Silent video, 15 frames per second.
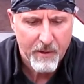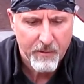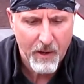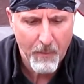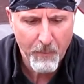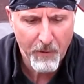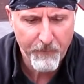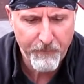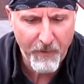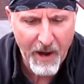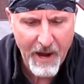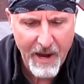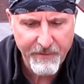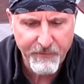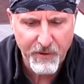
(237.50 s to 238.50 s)
Number
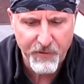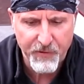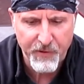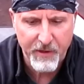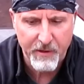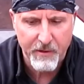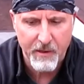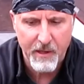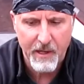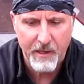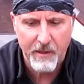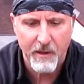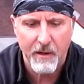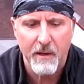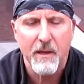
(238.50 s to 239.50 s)
5 is that you
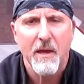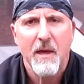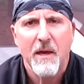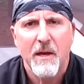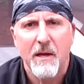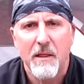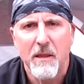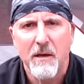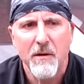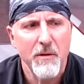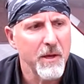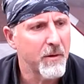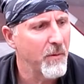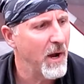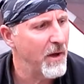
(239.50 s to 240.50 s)
need to clear
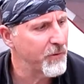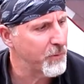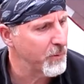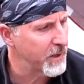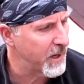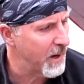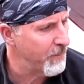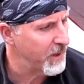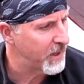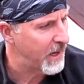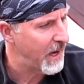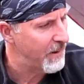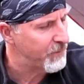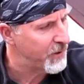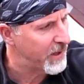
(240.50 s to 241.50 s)
the ground. So when you come in a
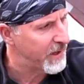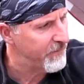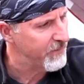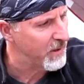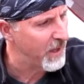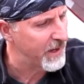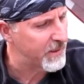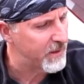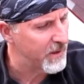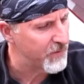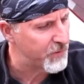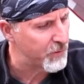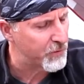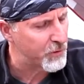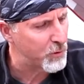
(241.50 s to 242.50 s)
campsite, even like
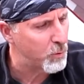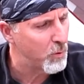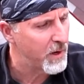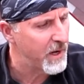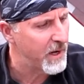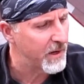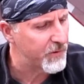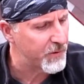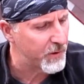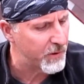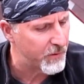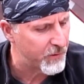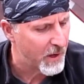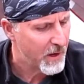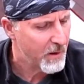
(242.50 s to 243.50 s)
this, there's twigs, there's